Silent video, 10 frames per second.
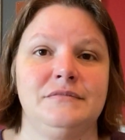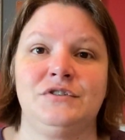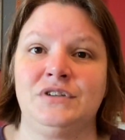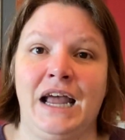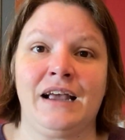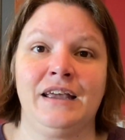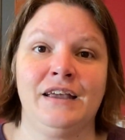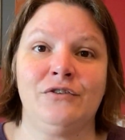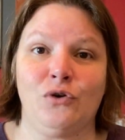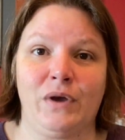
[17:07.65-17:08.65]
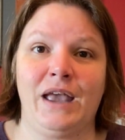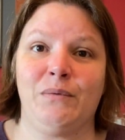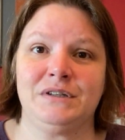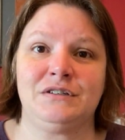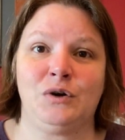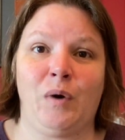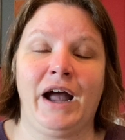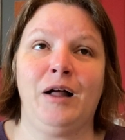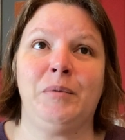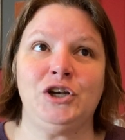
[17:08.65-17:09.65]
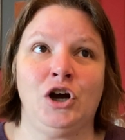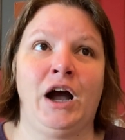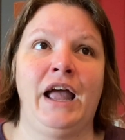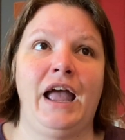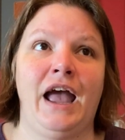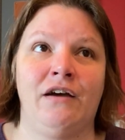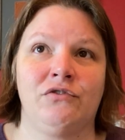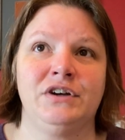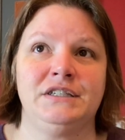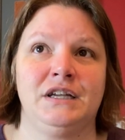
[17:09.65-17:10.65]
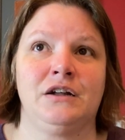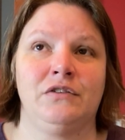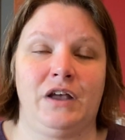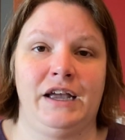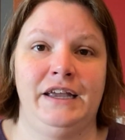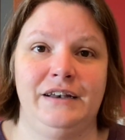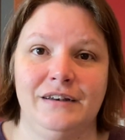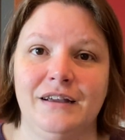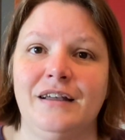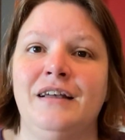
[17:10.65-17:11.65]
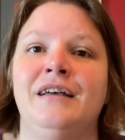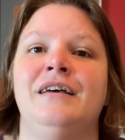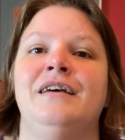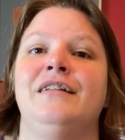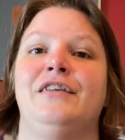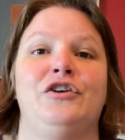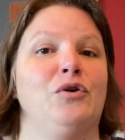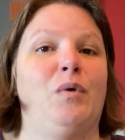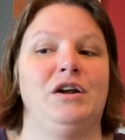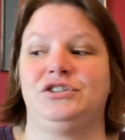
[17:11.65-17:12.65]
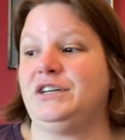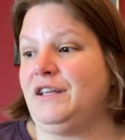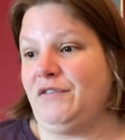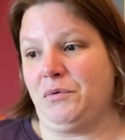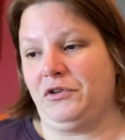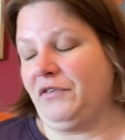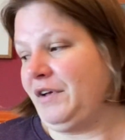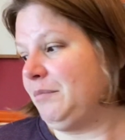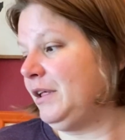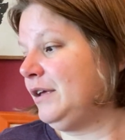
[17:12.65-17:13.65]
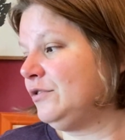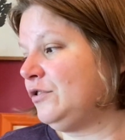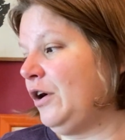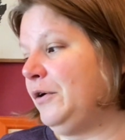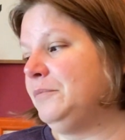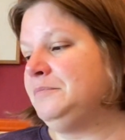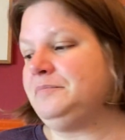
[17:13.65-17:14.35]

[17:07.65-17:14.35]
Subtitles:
Snacking is okay once in a while, but not every single night that you're watching TV with your family. So